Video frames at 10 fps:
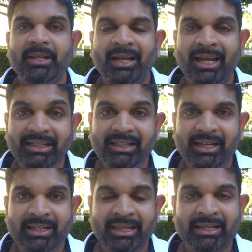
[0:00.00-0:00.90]

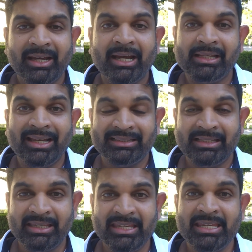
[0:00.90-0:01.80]
underline and highlight
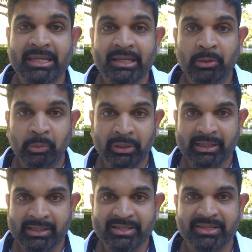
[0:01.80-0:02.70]
the key
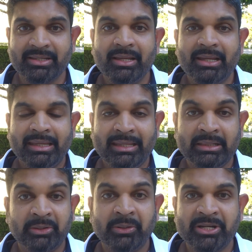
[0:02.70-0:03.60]
words in
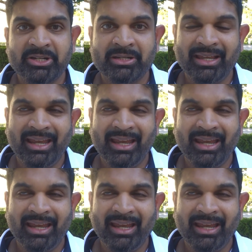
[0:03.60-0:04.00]
the question,